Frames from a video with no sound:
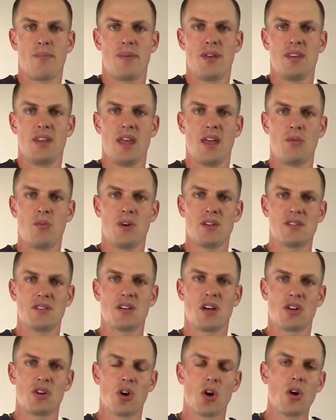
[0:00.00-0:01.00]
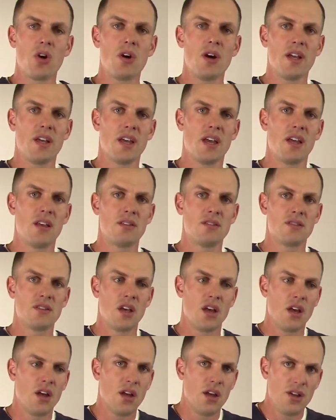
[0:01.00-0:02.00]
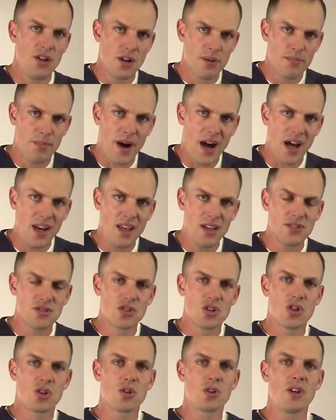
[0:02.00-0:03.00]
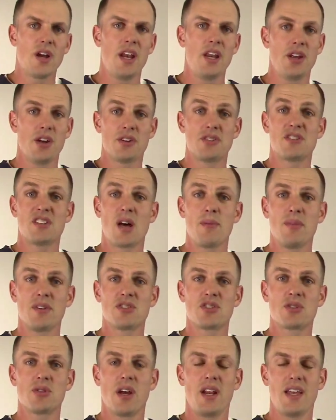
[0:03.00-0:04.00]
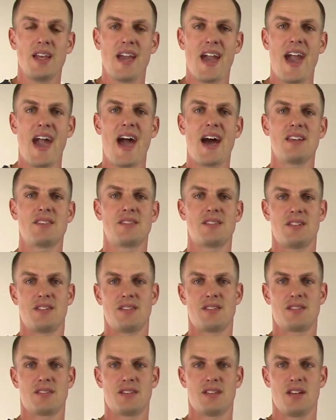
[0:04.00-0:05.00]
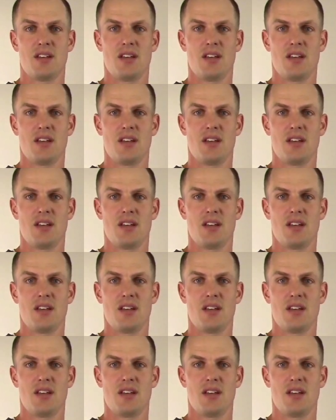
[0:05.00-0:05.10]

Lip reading: And what's occurring is your body is creating, your stomach's creating acids.